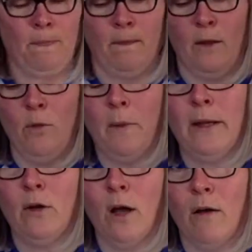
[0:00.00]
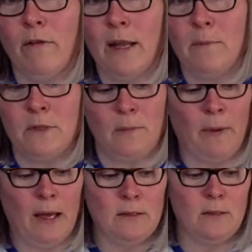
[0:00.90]
You might not have an empty
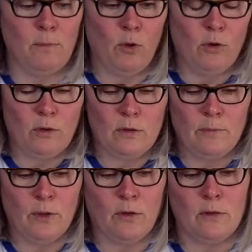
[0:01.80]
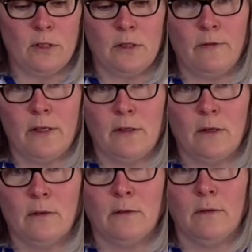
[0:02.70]
pasta box, because let's face it,
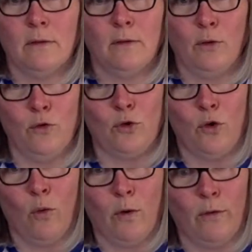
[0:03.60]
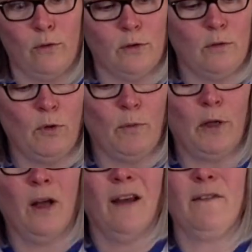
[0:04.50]
who's got one of those at the moment?
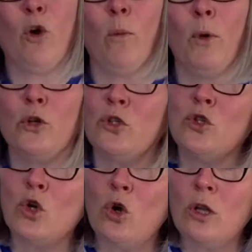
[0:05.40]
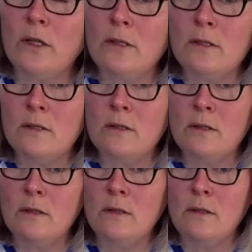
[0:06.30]
You've got a box of chocolates.
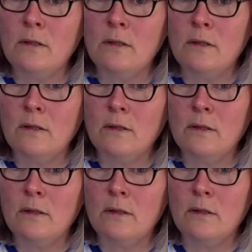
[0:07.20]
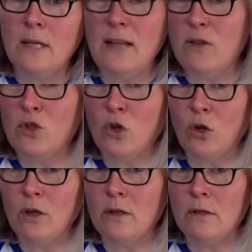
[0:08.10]
Eat the
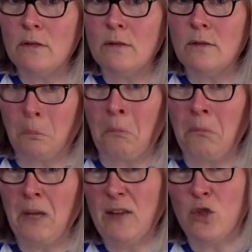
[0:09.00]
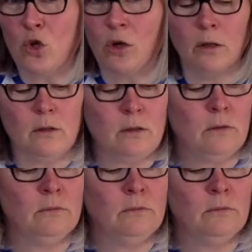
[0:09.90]
chocolates. Eat the chocolates.